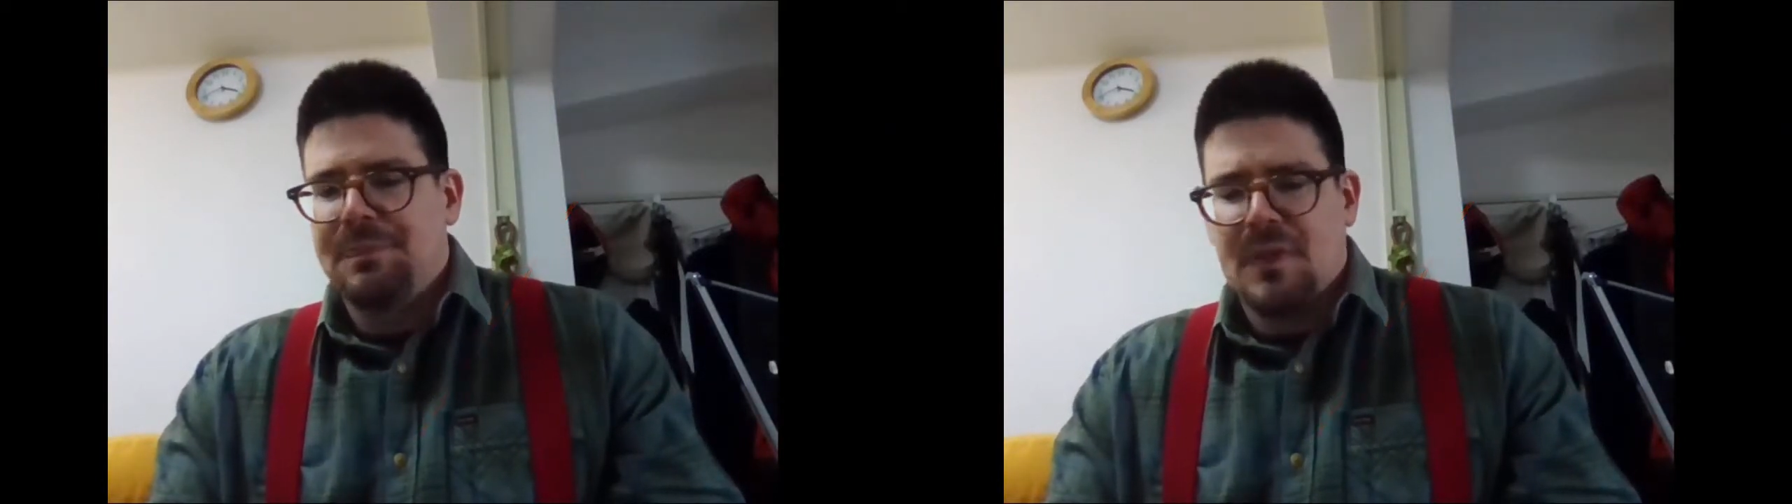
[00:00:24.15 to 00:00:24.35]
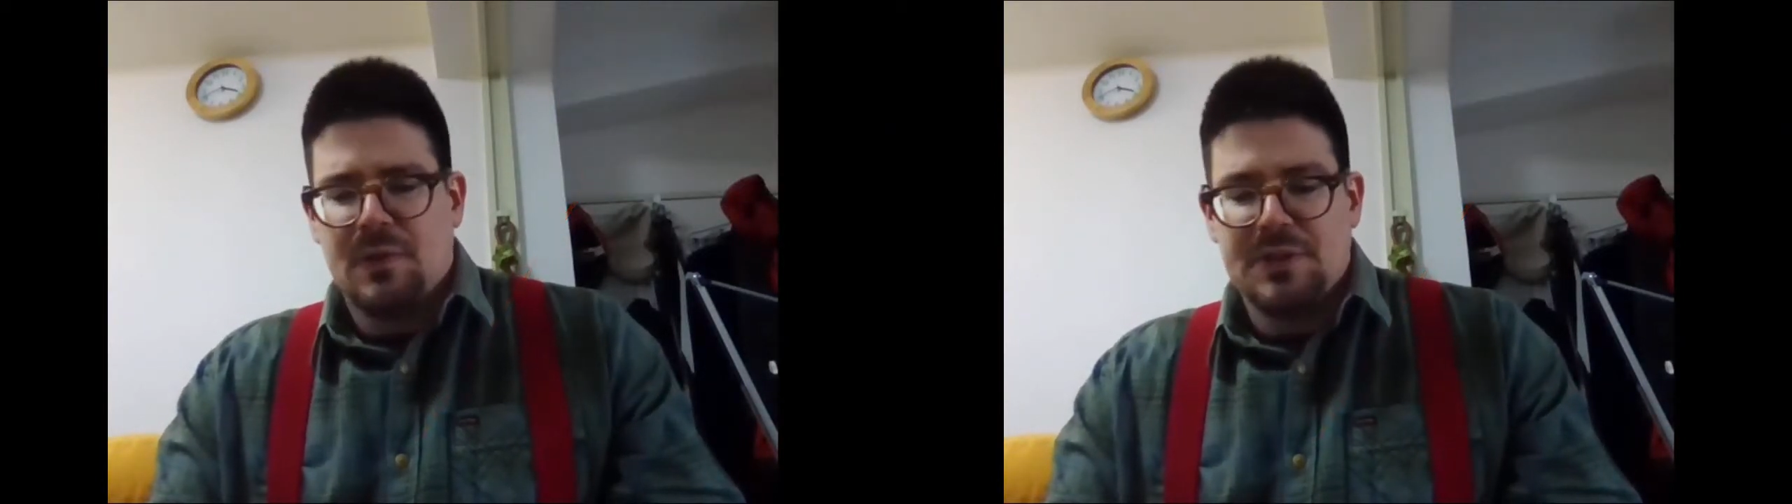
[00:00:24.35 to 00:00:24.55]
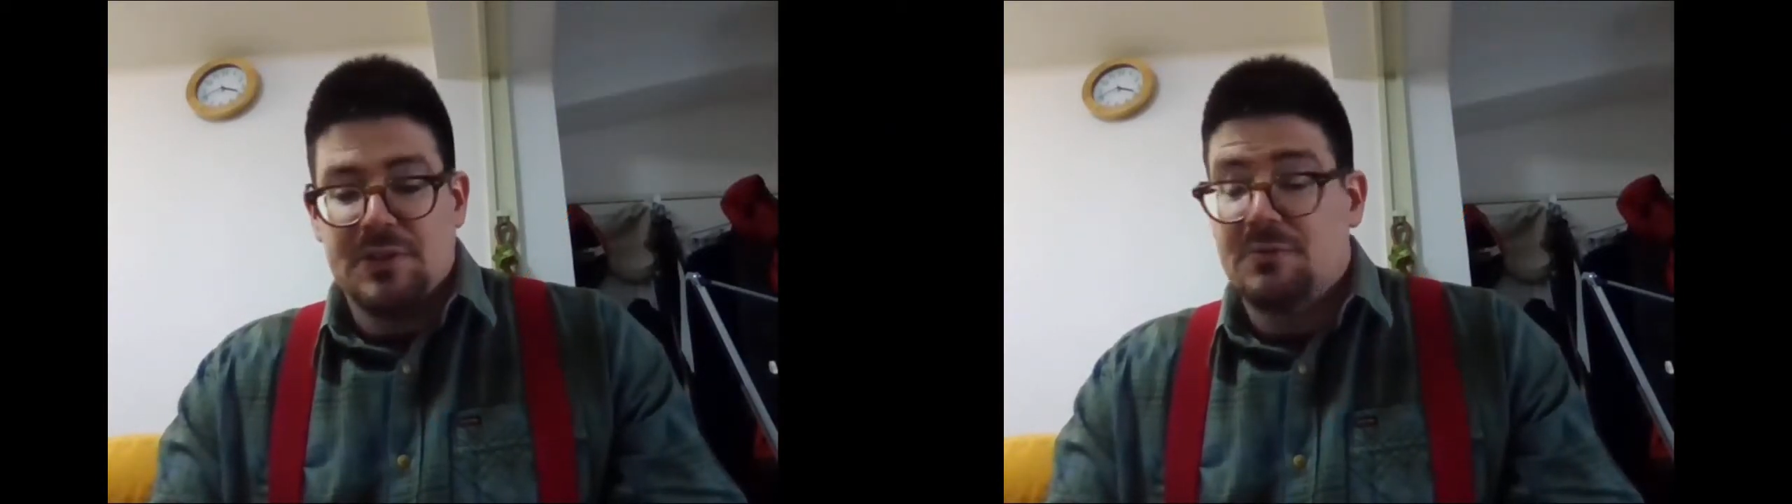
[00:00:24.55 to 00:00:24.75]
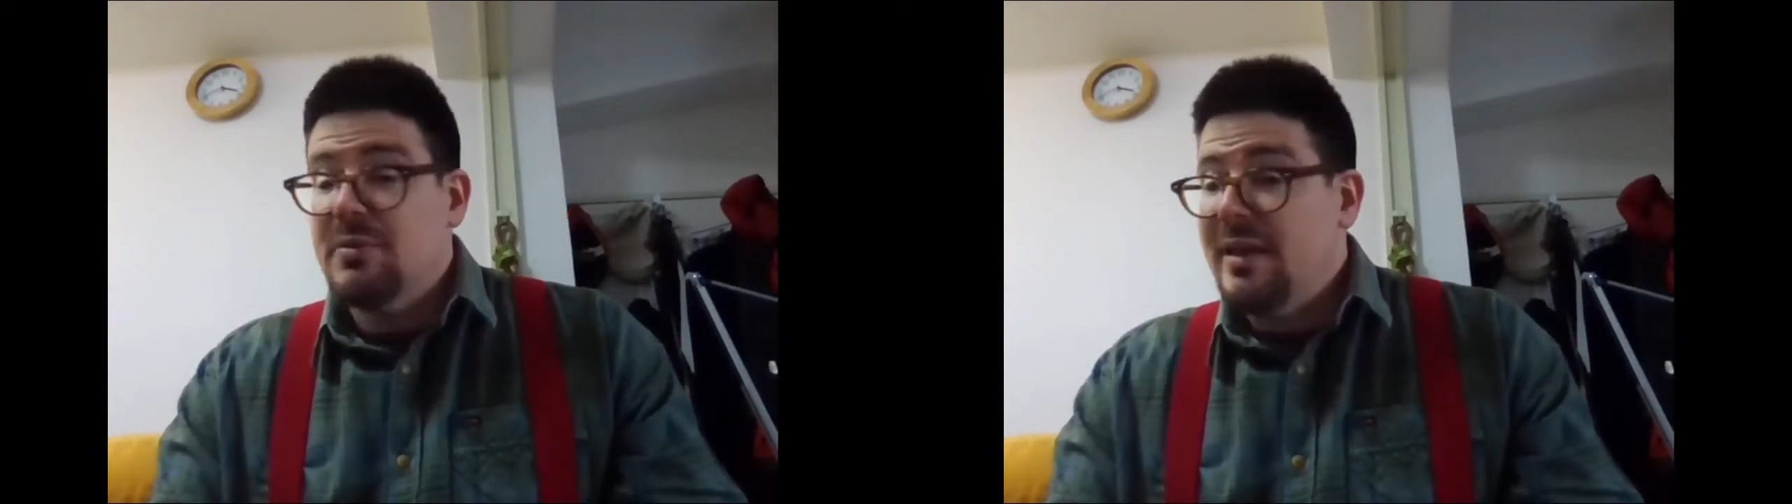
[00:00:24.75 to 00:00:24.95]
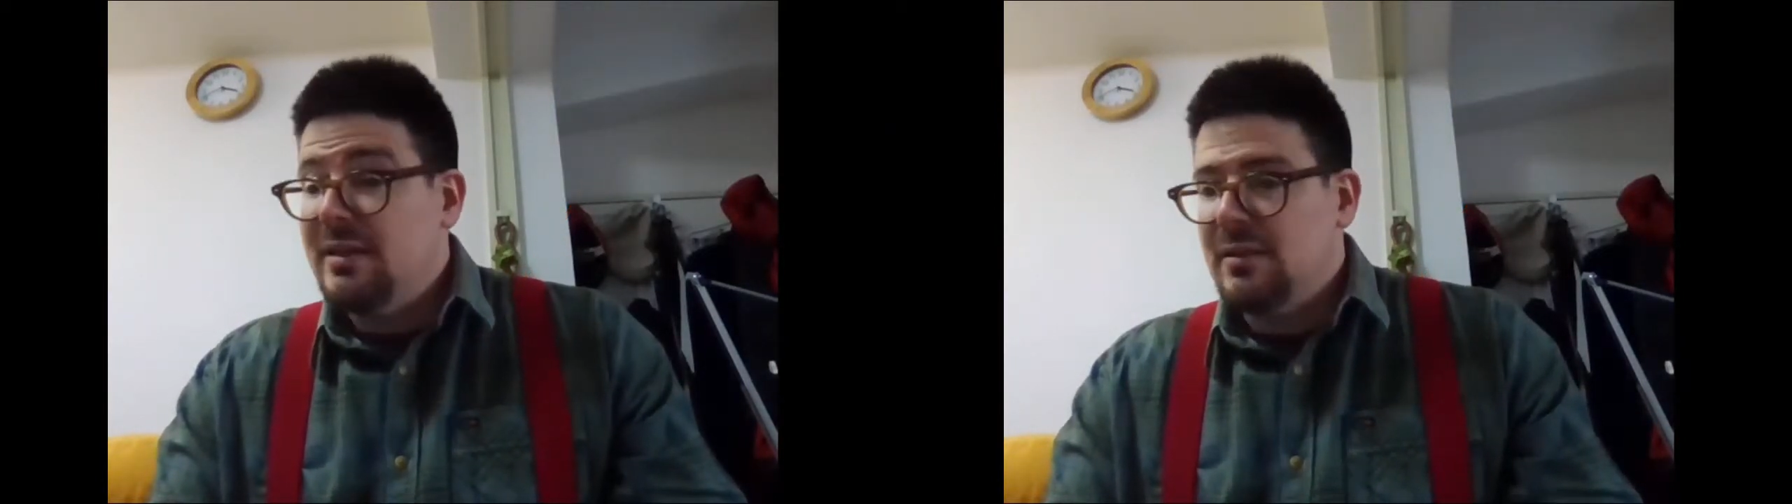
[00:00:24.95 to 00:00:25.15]
which is a
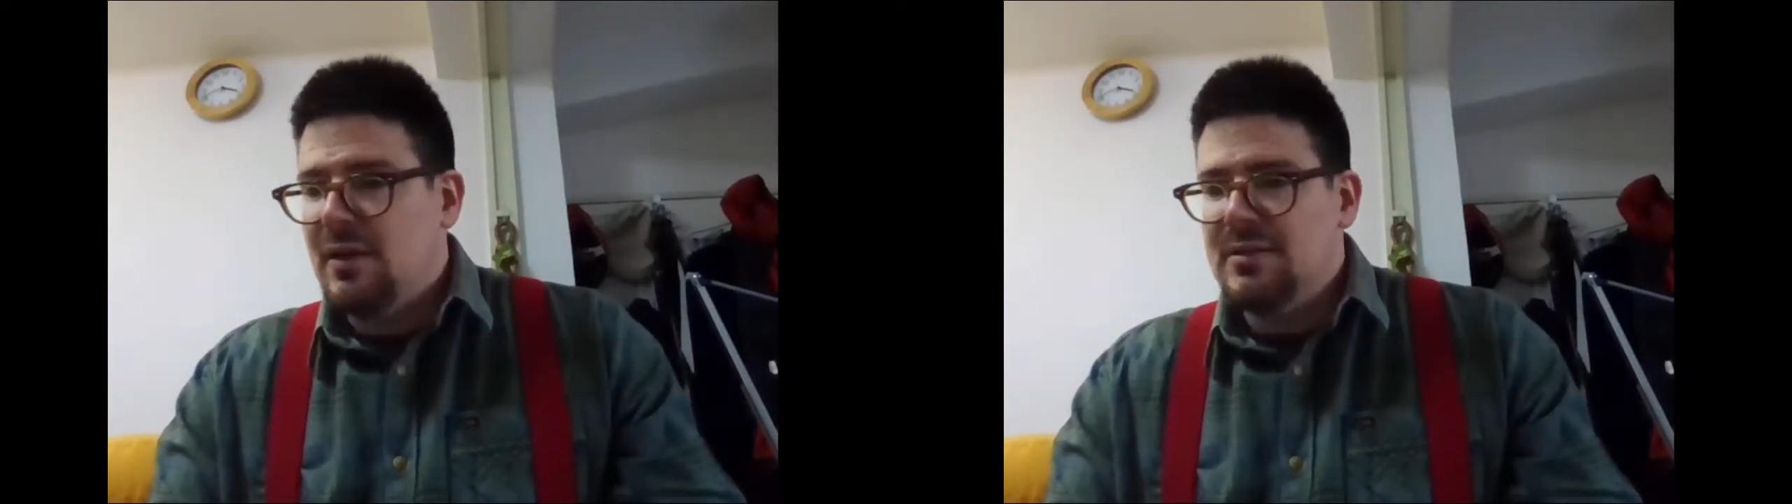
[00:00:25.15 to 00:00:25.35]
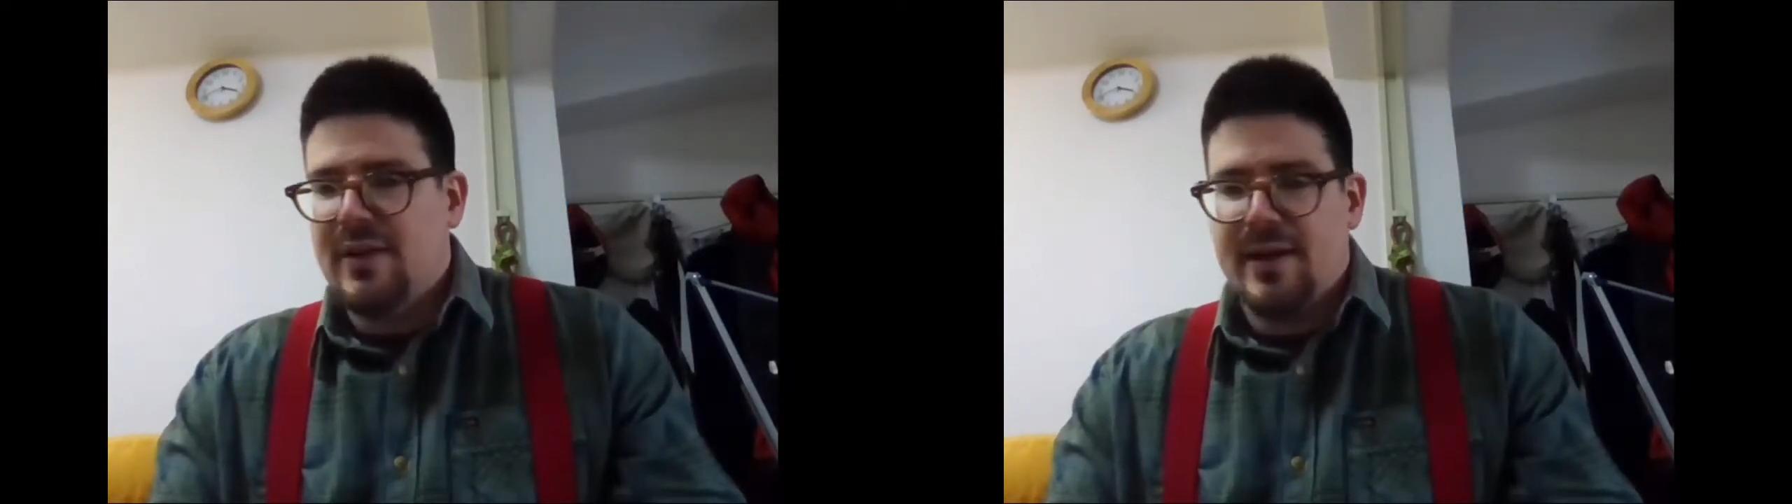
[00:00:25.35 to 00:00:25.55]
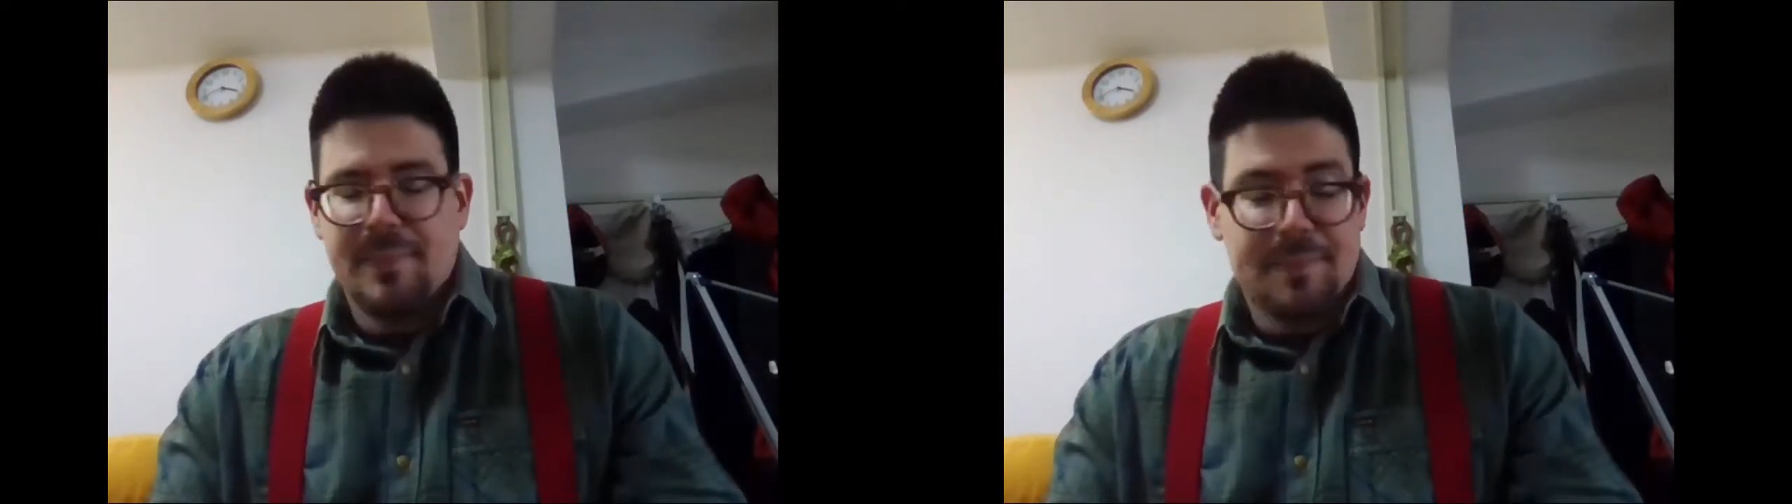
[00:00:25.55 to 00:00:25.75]
really long time